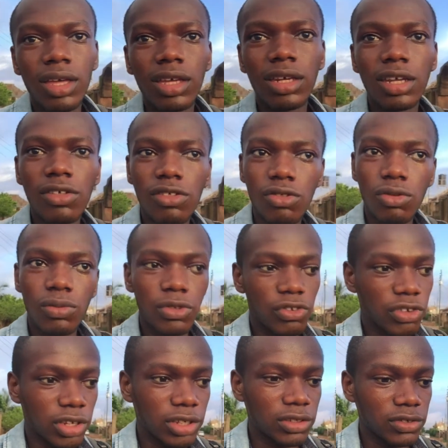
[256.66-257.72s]
it needs to be
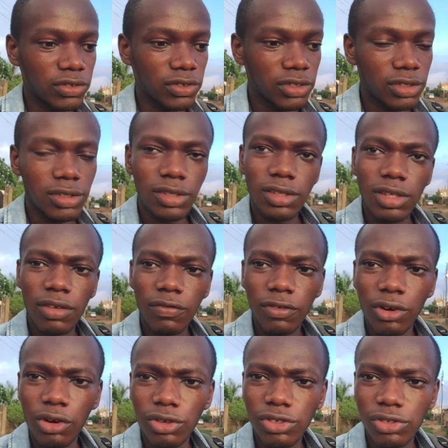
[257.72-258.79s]
changed
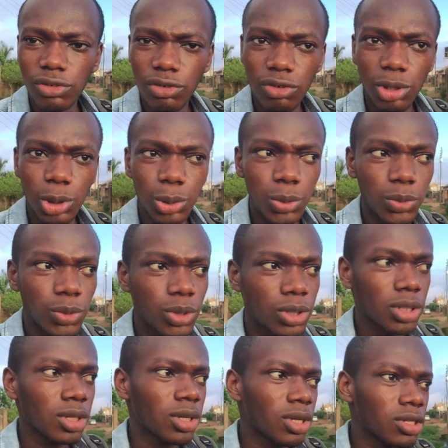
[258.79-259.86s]
for us to grow.
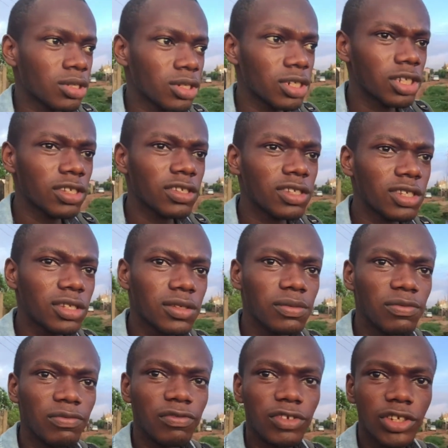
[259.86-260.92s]
So this
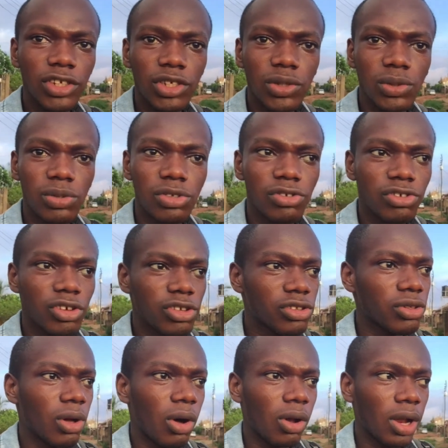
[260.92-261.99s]
video is
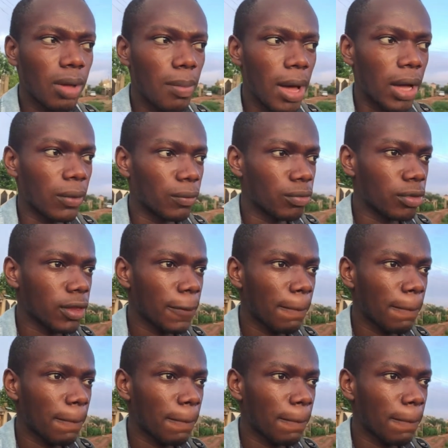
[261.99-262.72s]
just all about